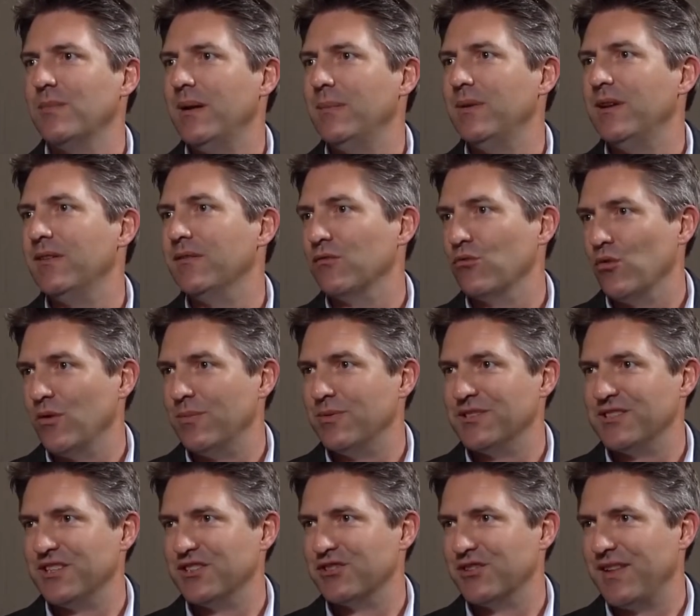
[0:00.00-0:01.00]
maybe even
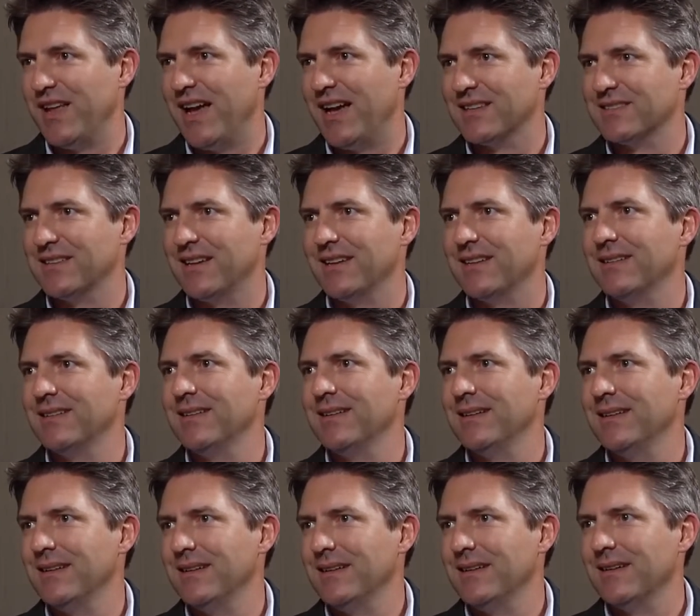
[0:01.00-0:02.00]
reposition the asset
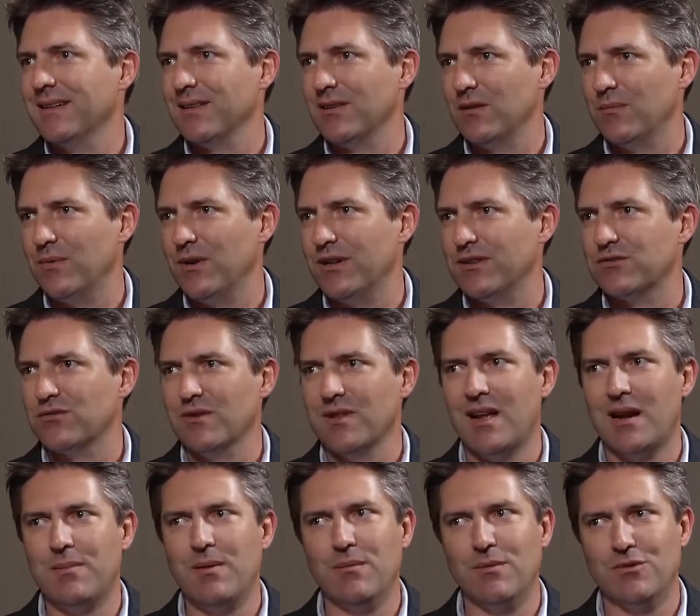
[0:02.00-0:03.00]
a little bit. So a
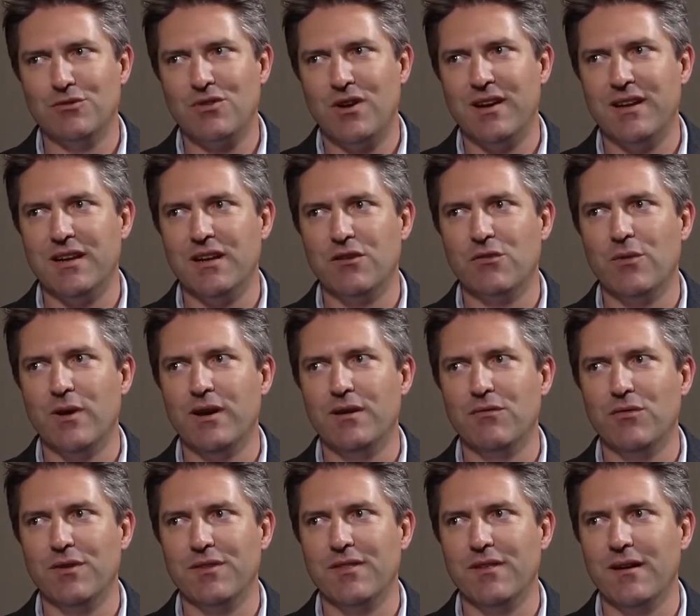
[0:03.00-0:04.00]
lot of people are trying to get
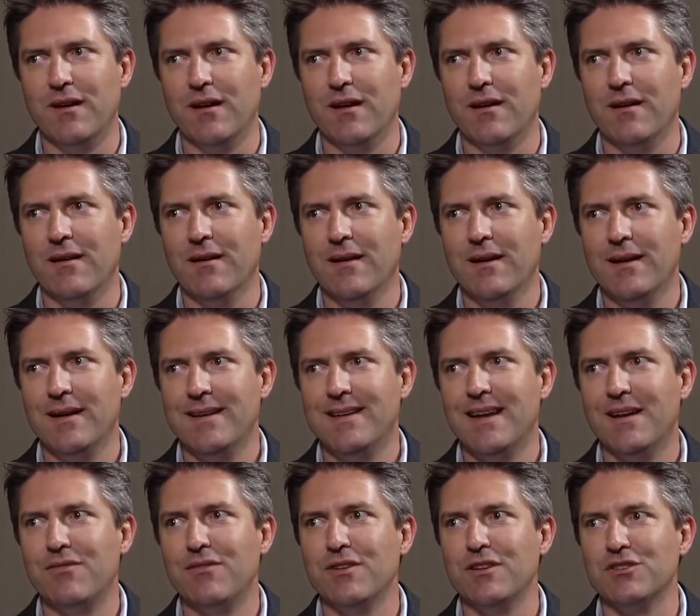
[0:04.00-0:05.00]
creative with their
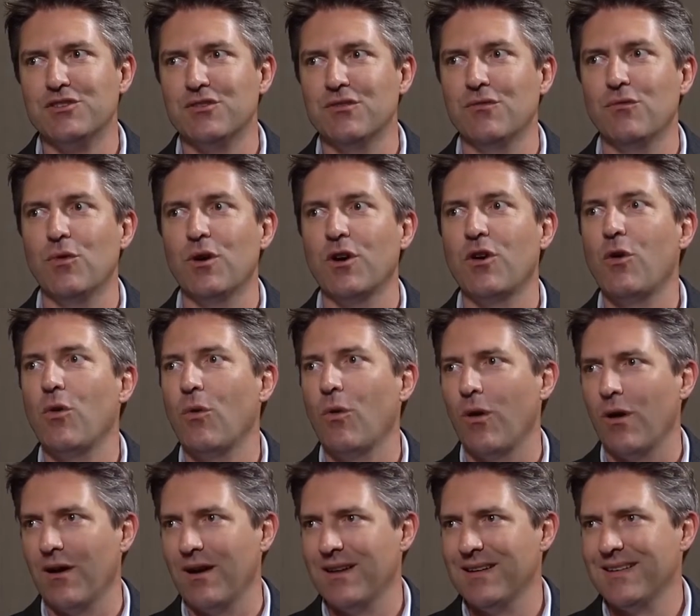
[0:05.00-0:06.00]
definition of what
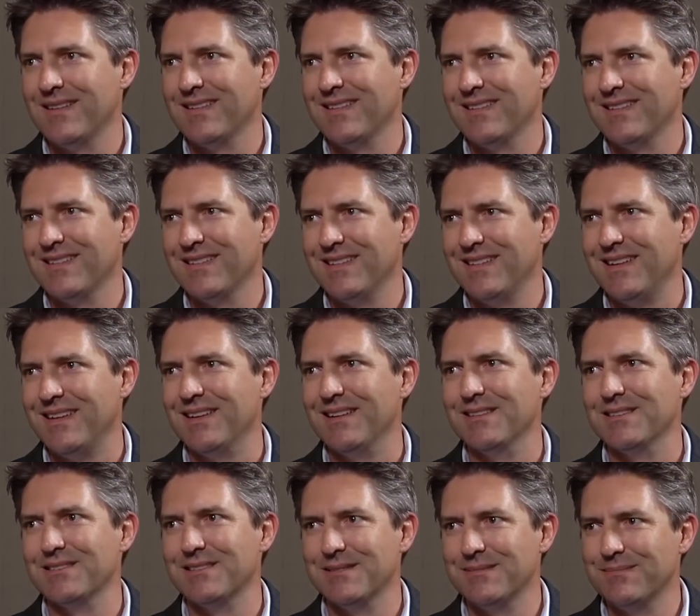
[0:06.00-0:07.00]
core
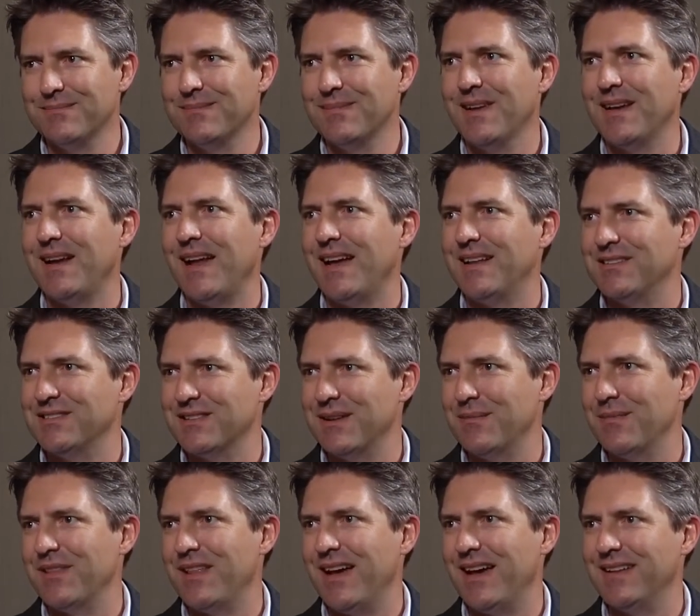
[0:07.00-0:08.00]
is and add
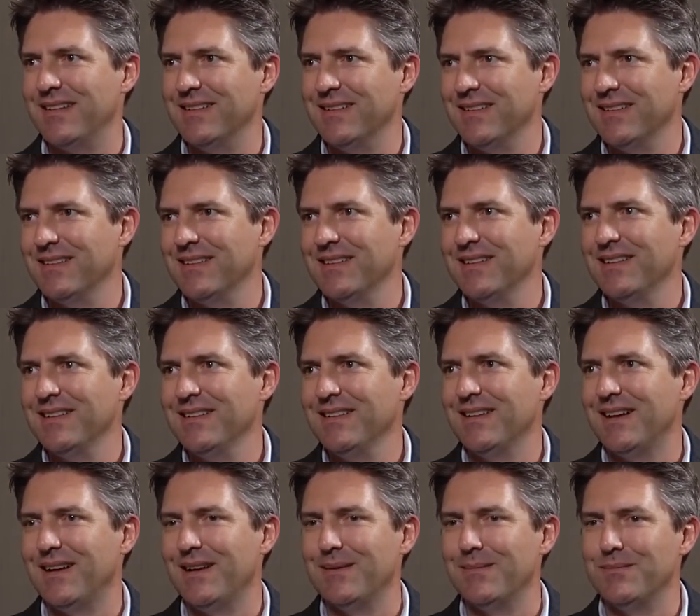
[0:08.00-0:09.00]
some of that
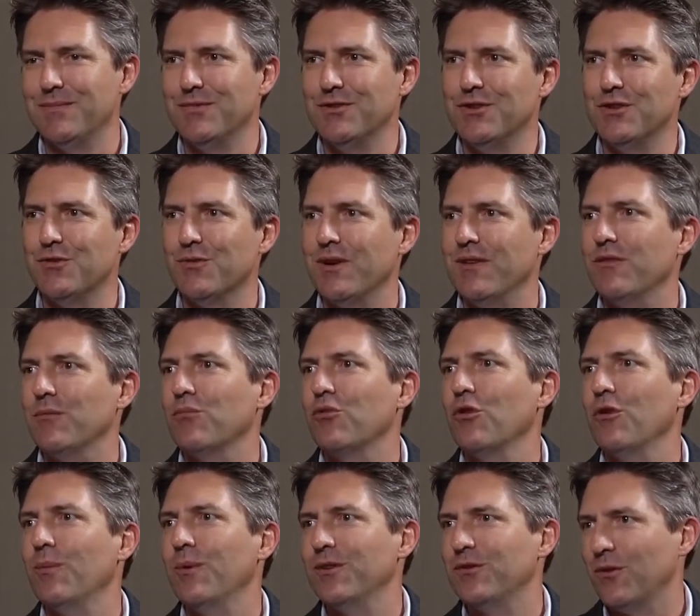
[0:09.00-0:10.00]
degree of
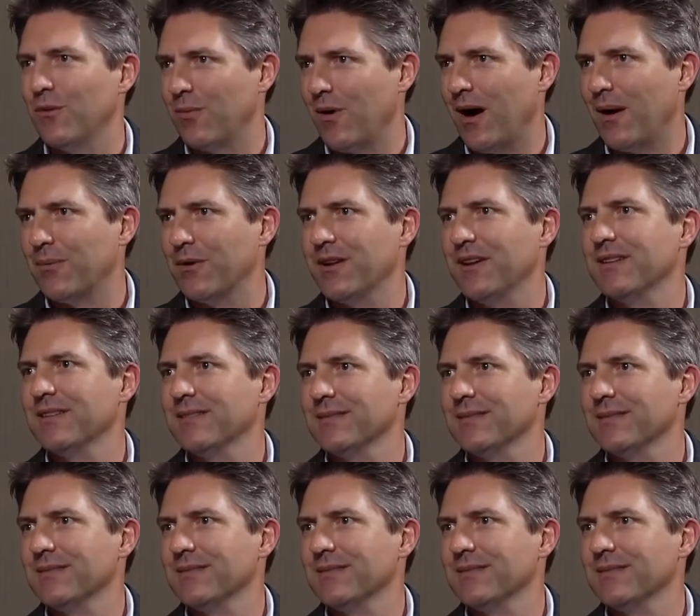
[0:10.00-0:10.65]
improvement to a property.